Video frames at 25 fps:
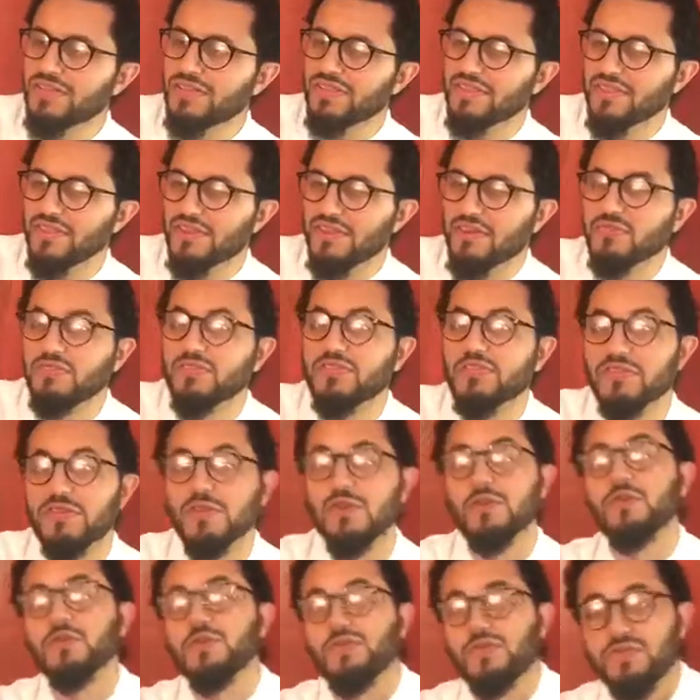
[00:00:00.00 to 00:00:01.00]
of the
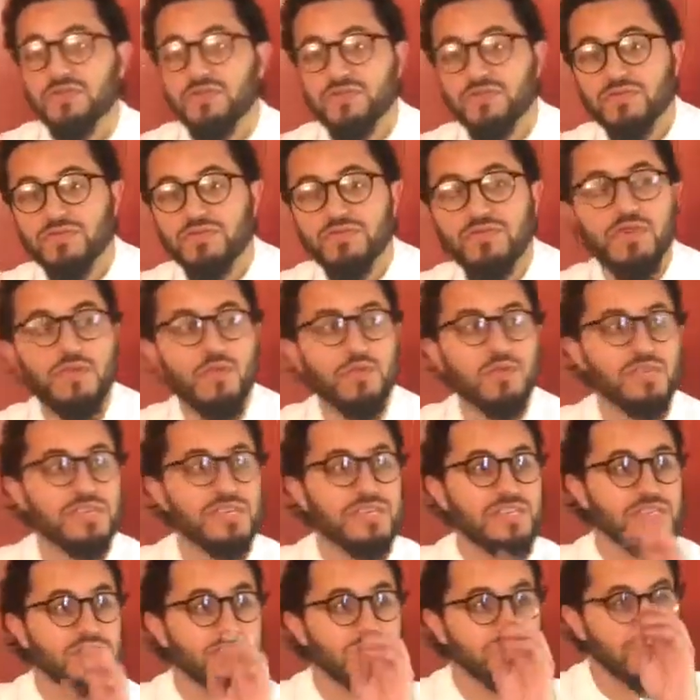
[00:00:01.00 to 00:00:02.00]
nose. In other words,
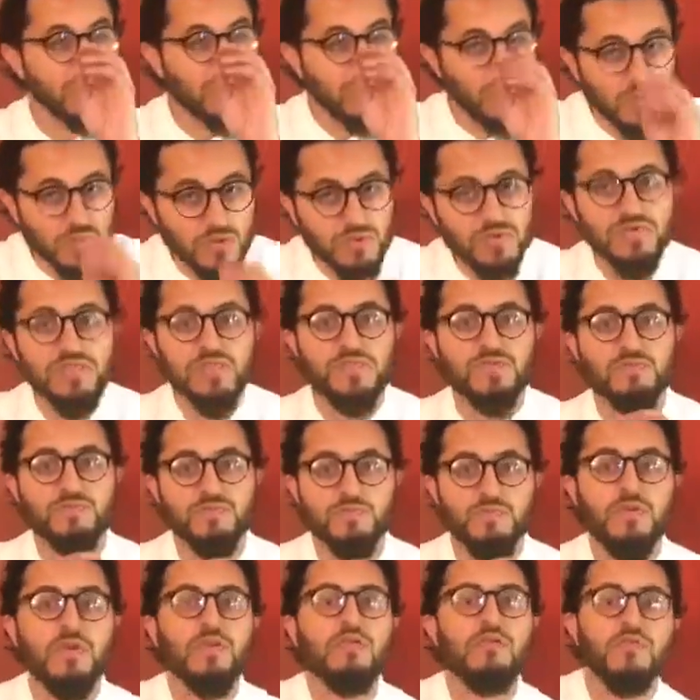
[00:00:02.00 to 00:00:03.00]
his nose is
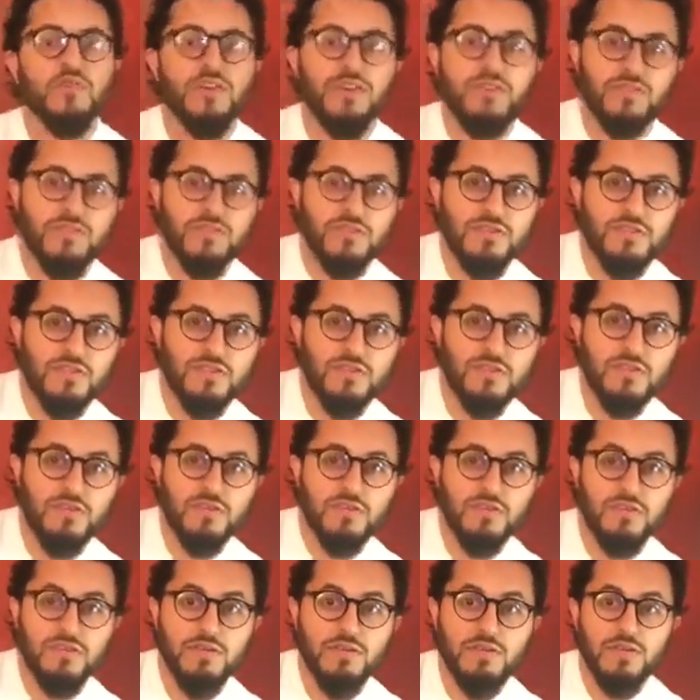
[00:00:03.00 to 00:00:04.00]
perfect.
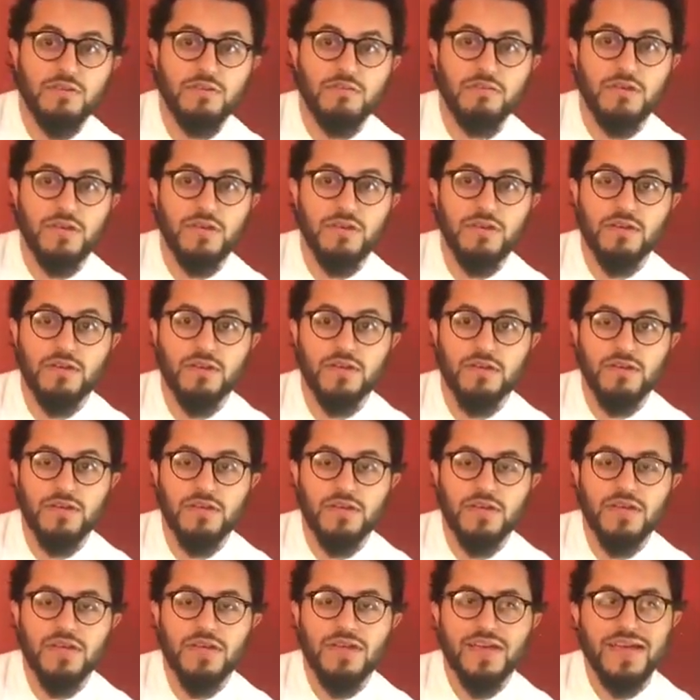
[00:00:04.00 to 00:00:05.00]
Right?
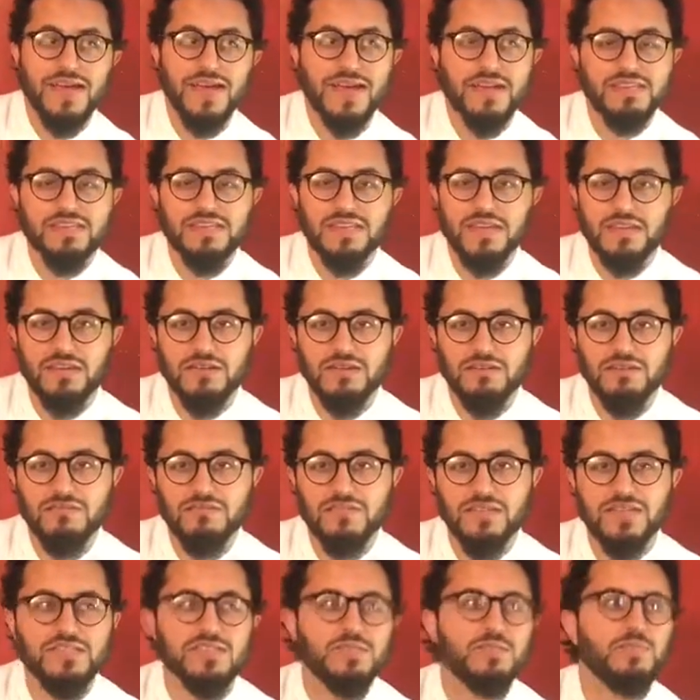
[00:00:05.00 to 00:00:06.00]
Hasan
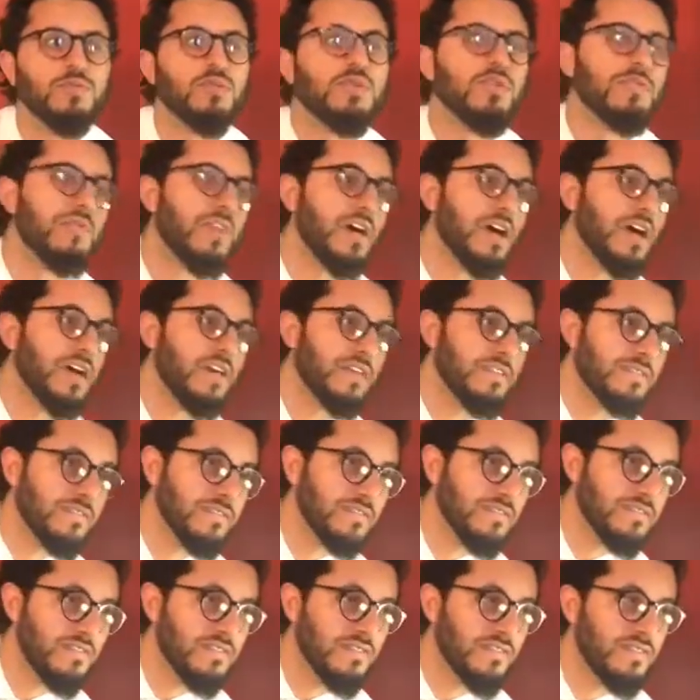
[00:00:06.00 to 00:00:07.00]
relates to beauty of the
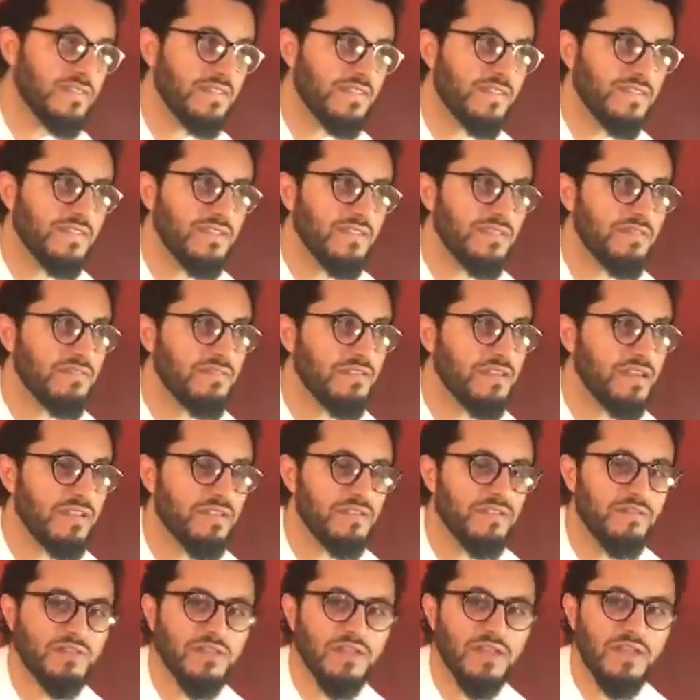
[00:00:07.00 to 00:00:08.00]
eyes.
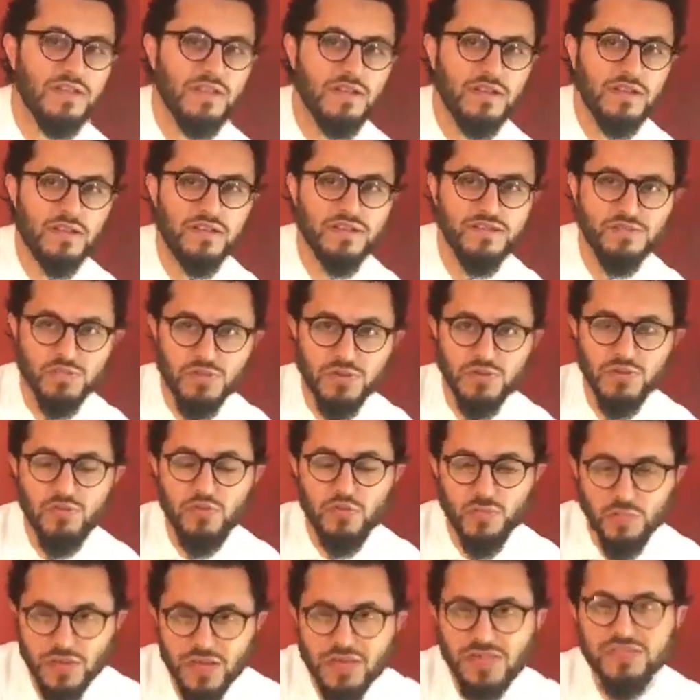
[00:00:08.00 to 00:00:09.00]
Right? That he's
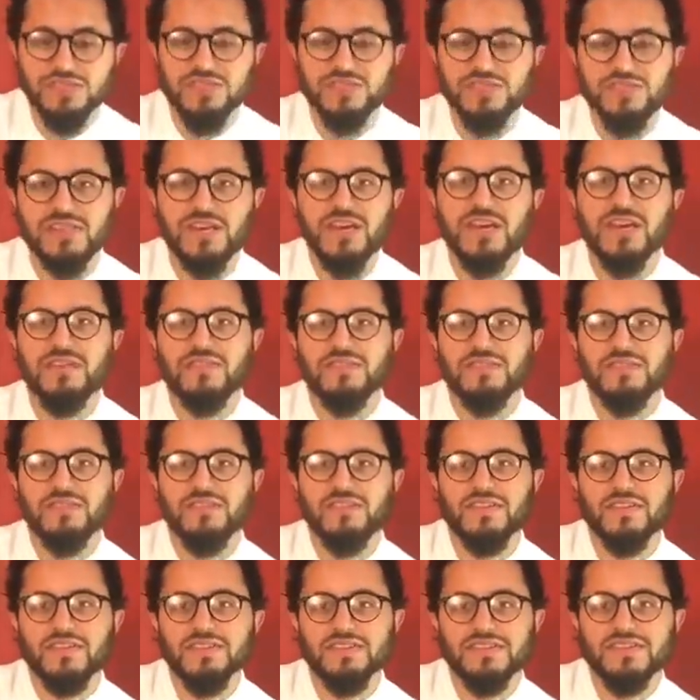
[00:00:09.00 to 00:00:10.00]
beautiful because of his eyes.
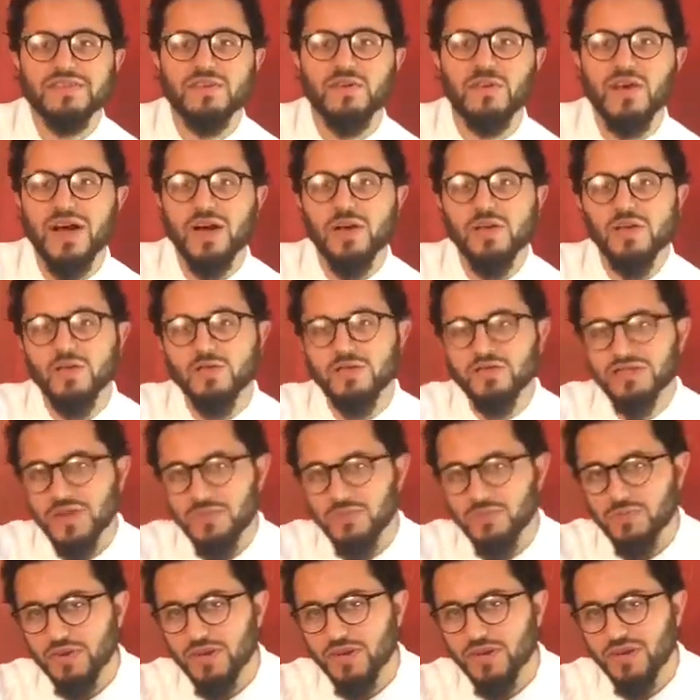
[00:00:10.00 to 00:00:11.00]
So how you
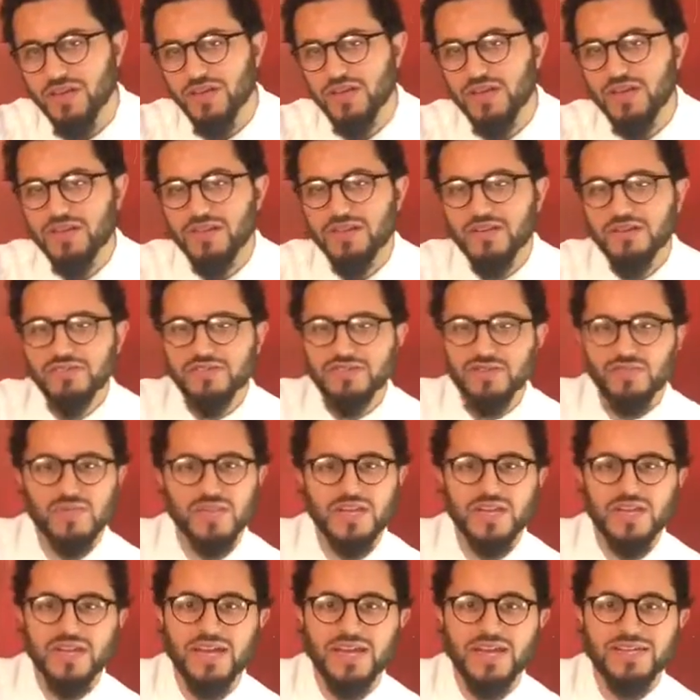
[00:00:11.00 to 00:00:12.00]
separate
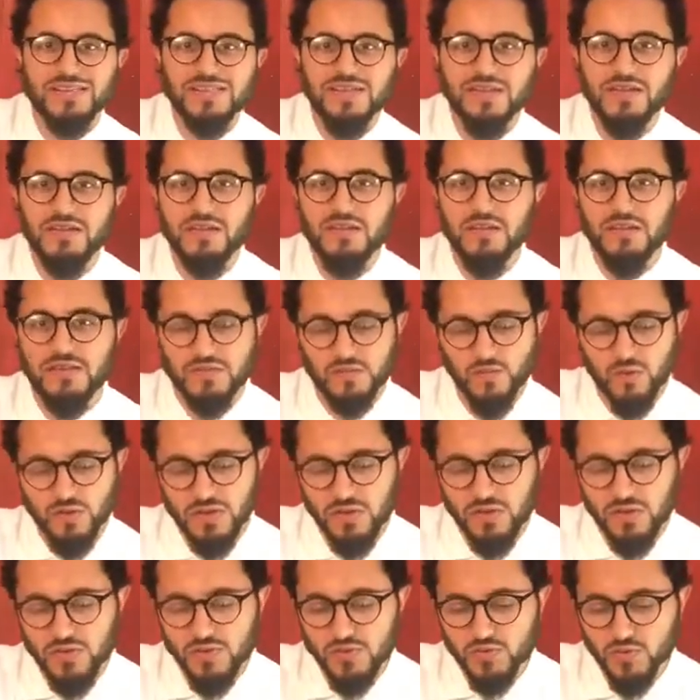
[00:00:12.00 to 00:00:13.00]
Jamil and Hasan, it's one
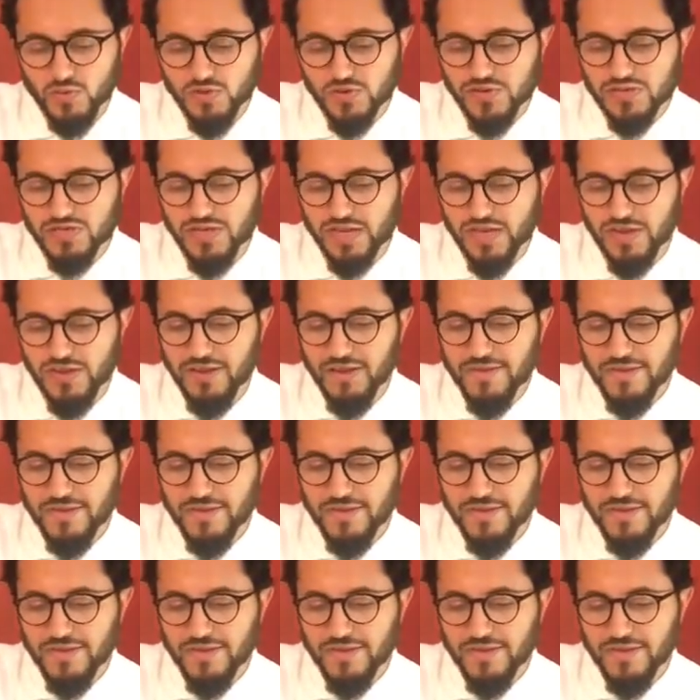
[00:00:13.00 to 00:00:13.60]
of those words that